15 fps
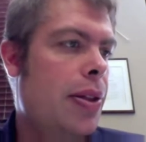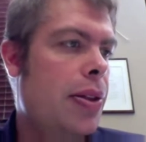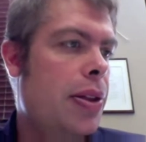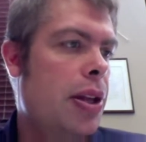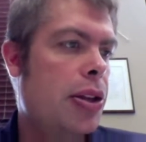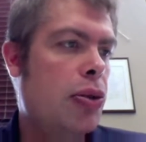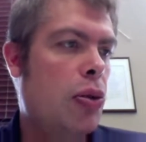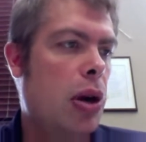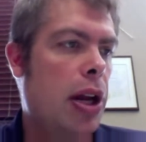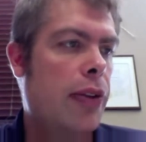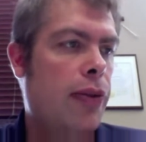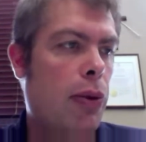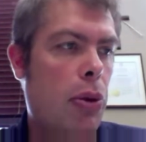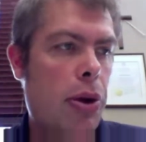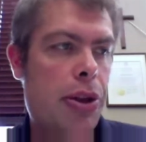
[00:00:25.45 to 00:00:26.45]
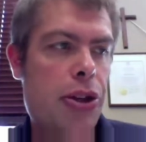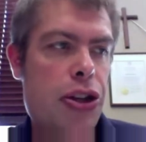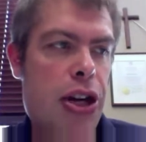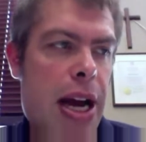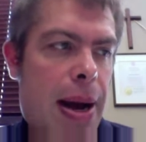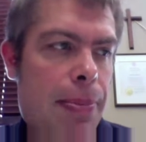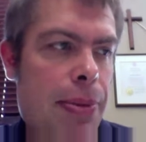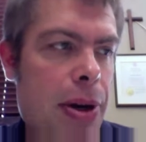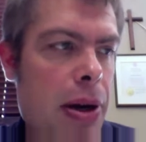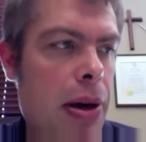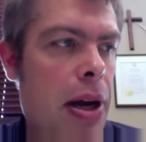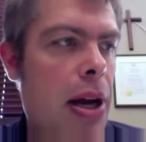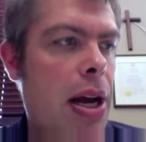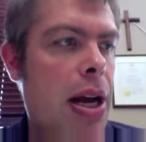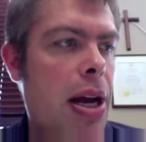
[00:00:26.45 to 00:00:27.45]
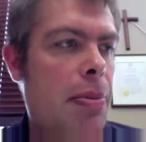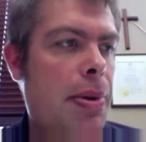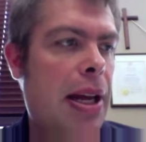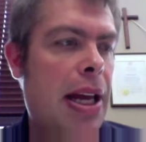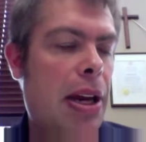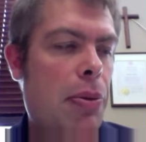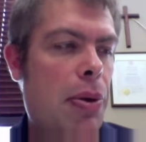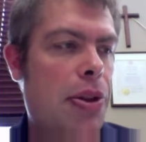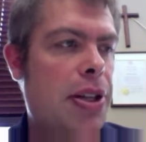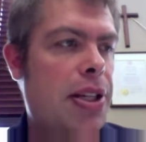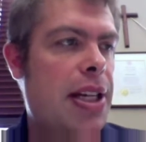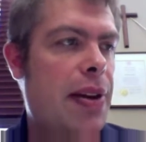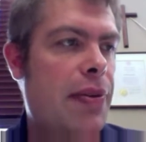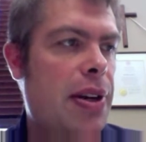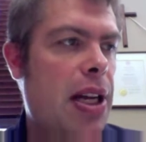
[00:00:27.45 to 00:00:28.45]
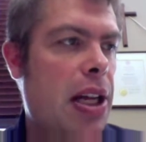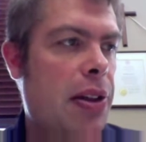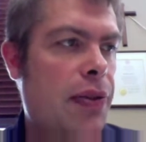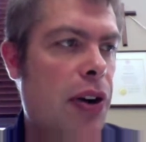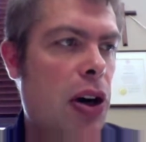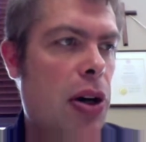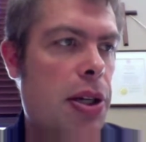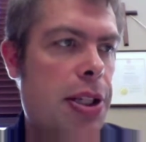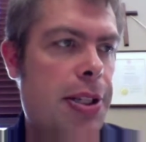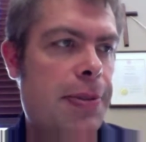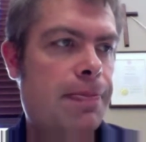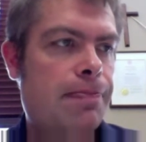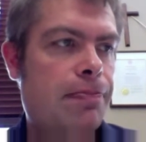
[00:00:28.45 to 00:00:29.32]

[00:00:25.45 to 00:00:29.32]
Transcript: the 24th chapter, beginning with the 17th verse.